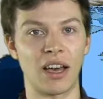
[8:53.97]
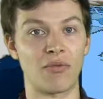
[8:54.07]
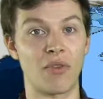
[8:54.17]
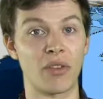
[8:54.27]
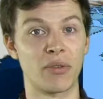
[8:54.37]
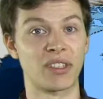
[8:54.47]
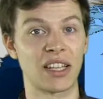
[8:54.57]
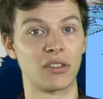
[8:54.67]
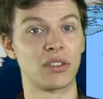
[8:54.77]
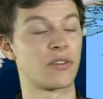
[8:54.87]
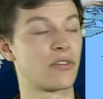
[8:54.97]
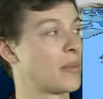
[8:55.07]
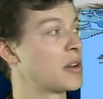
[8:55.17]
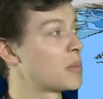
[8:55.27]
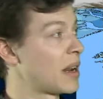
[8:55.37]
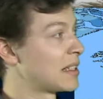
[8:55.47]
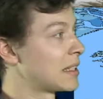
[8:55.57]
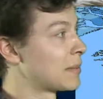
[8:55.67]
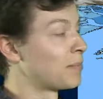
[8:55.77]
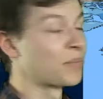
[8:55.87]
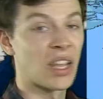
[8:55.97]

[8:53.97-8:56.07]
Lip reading: rather unsettled for most places.